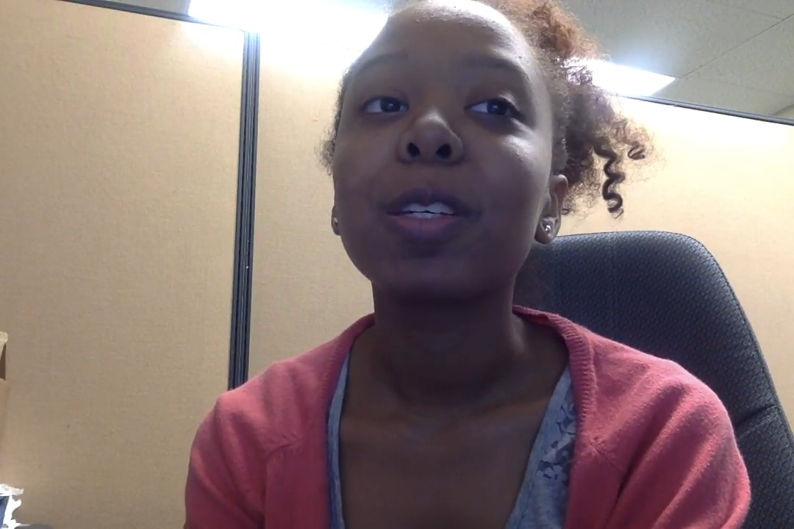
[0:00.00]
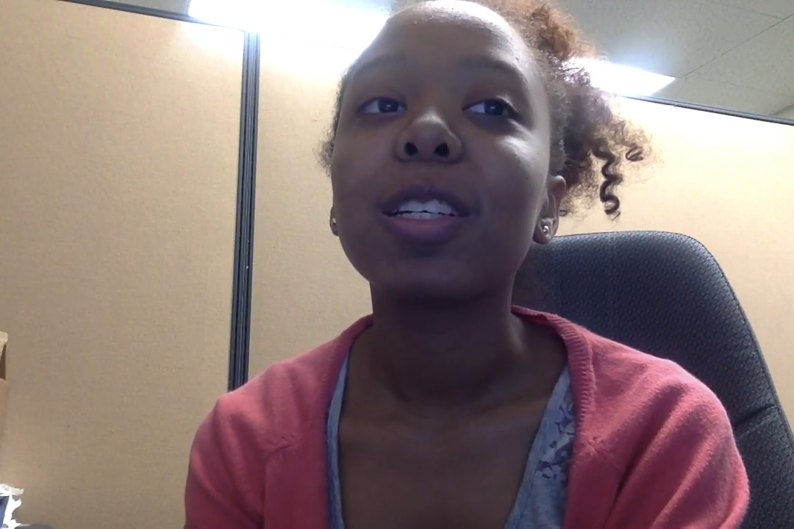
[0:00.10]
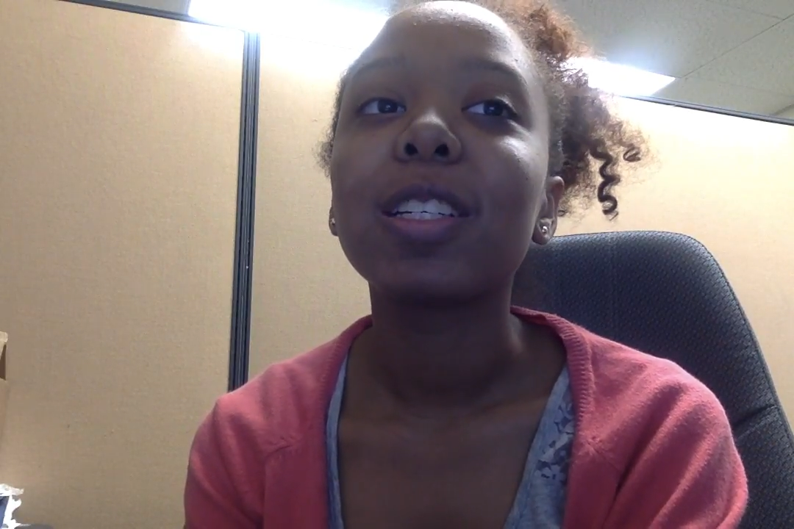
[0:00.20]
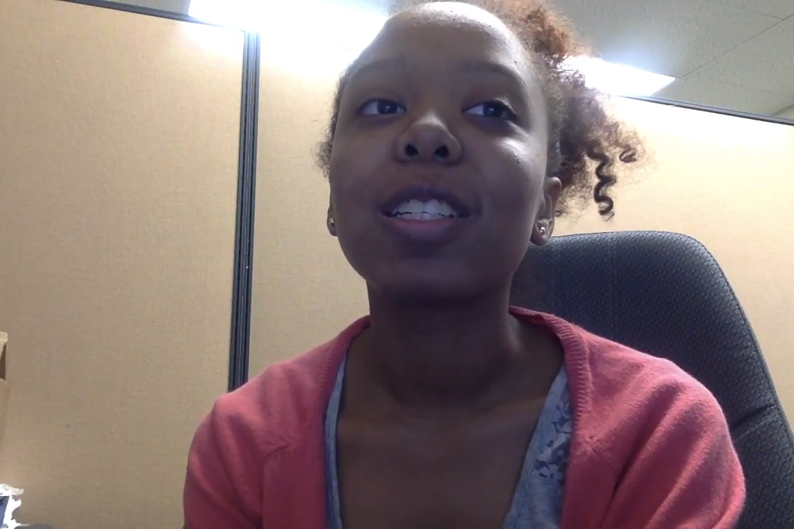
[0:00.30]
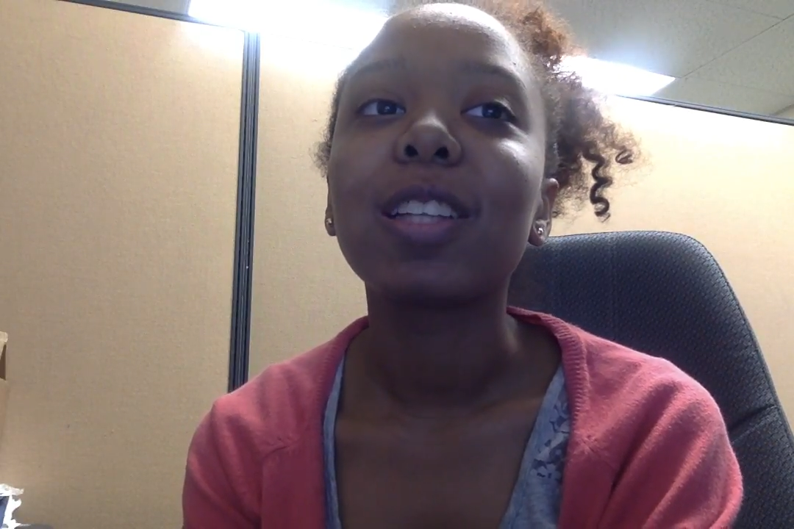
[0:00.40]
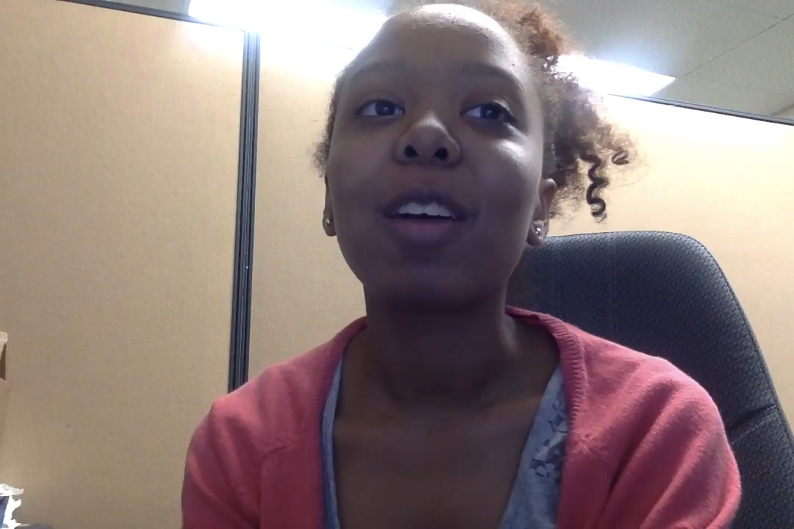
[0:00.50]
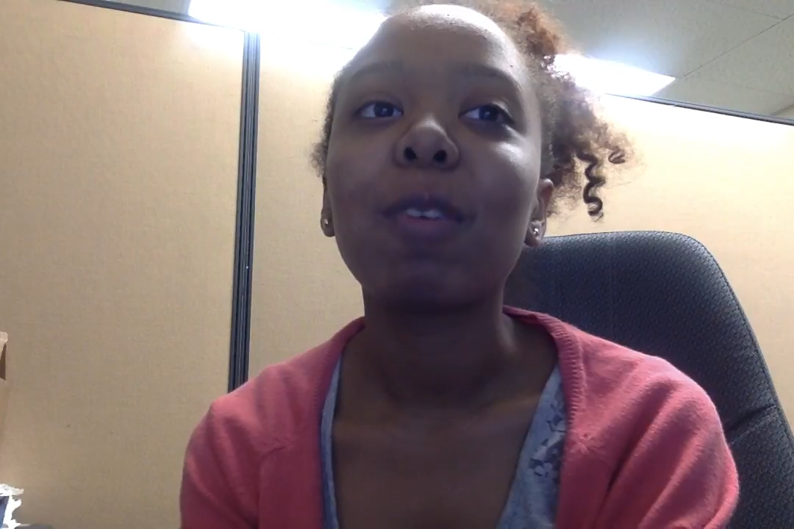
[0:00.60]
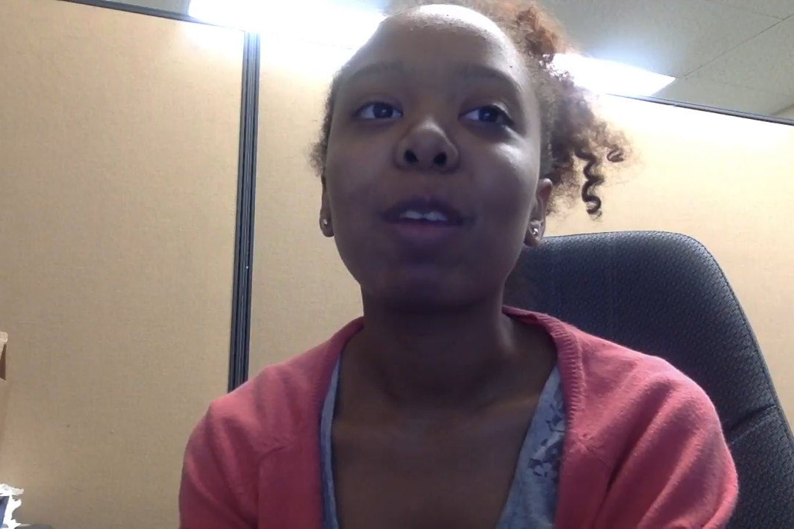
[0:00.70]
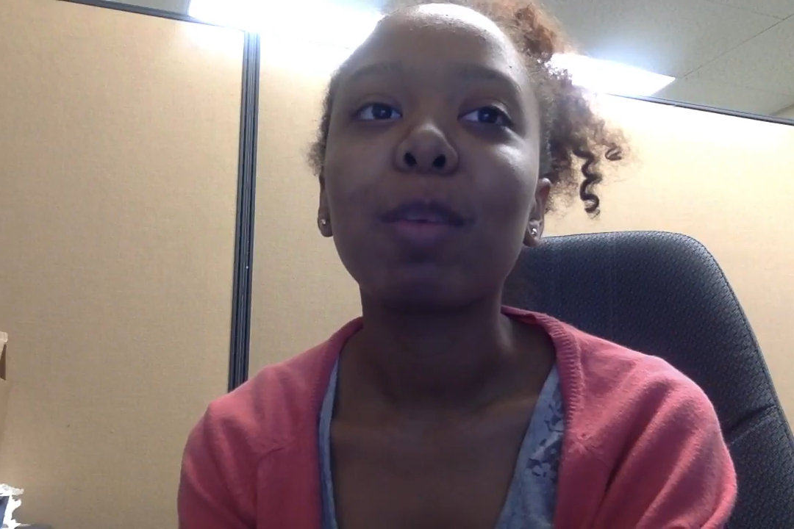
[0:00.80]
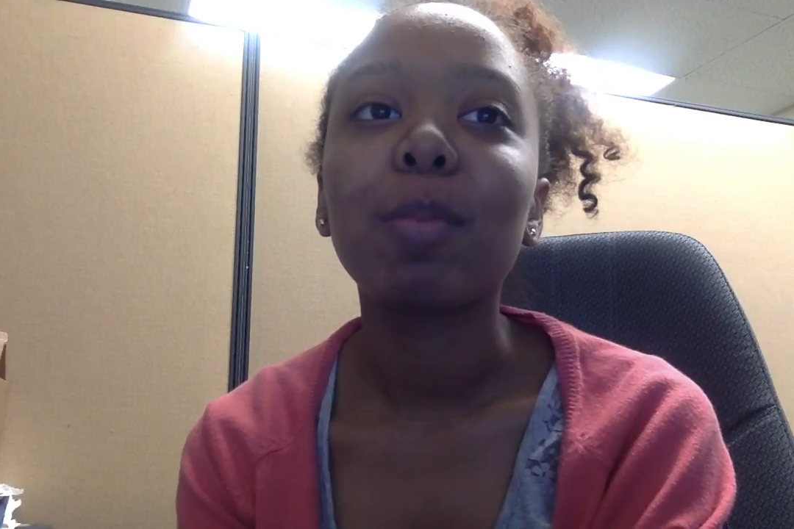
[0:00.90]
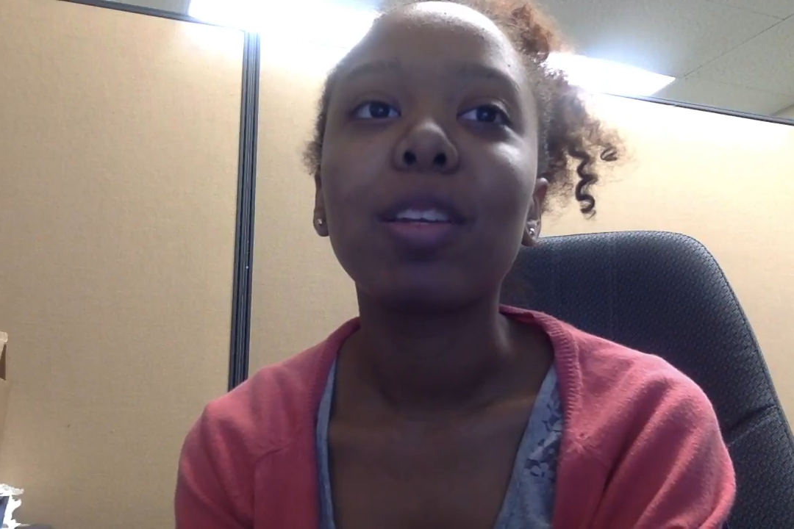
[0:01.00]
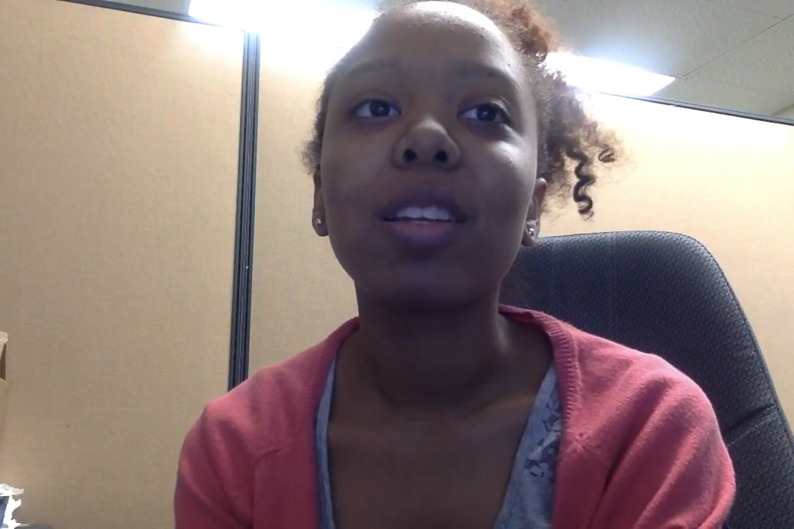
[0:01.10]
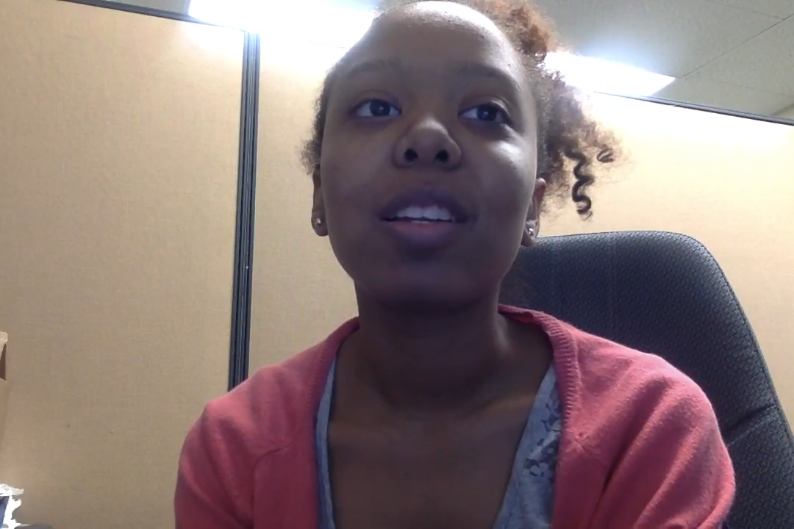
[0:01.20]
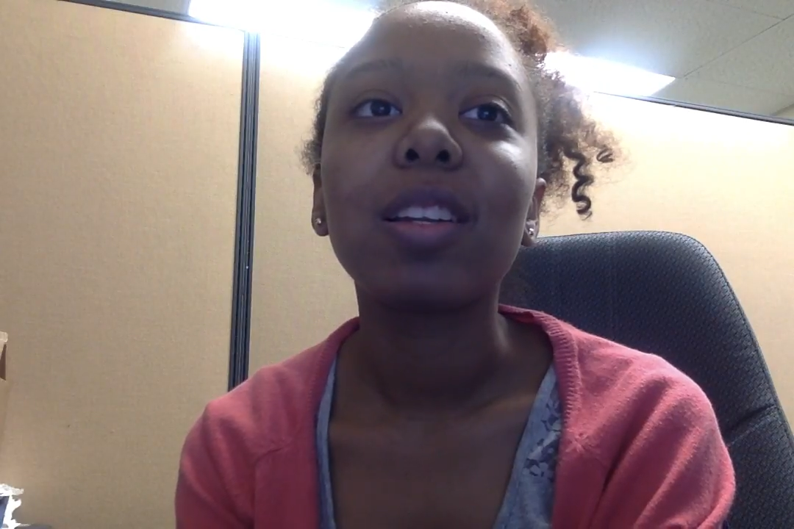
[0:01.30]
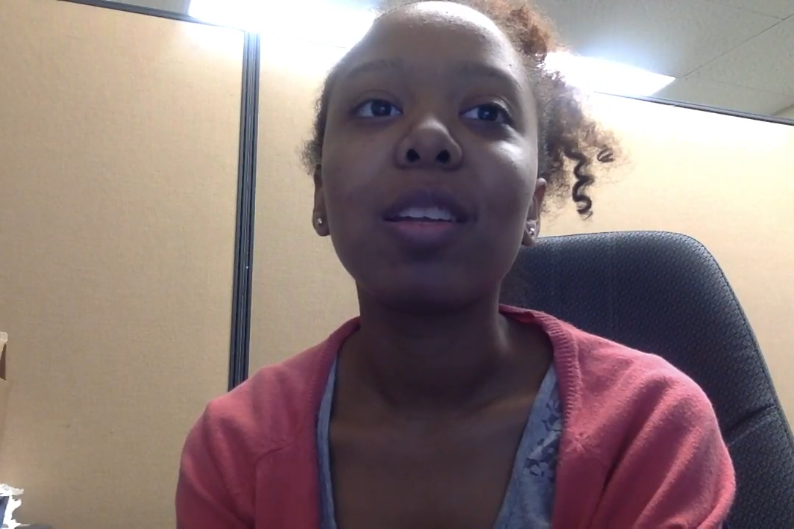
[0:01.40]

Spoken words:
It is not recommended to